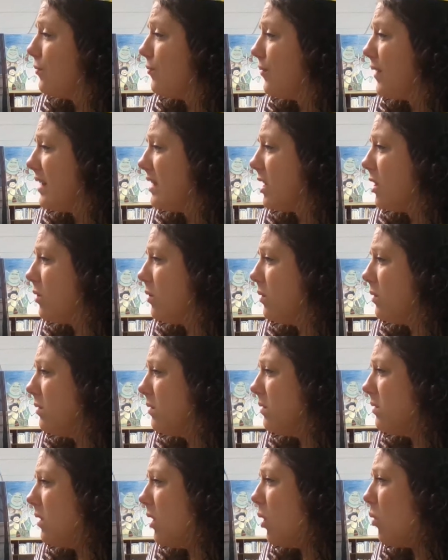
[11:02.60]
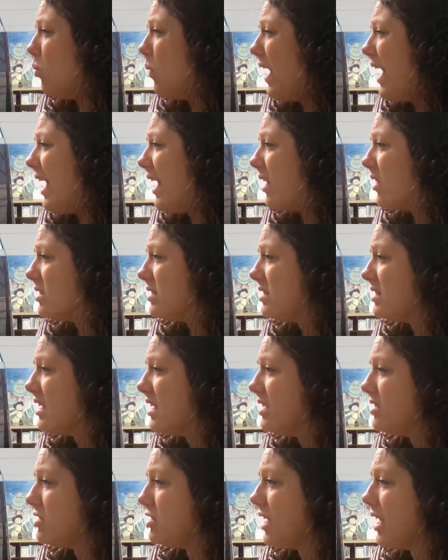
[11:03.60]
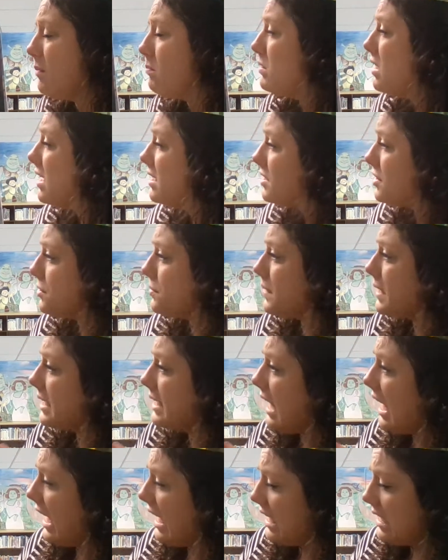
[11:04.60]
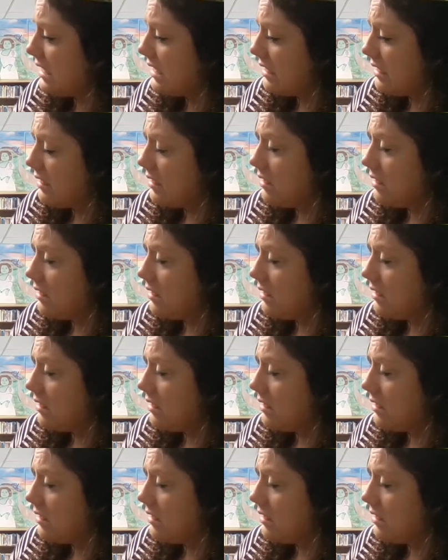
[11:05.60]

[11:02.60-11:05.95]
fellow away on such a blustery night.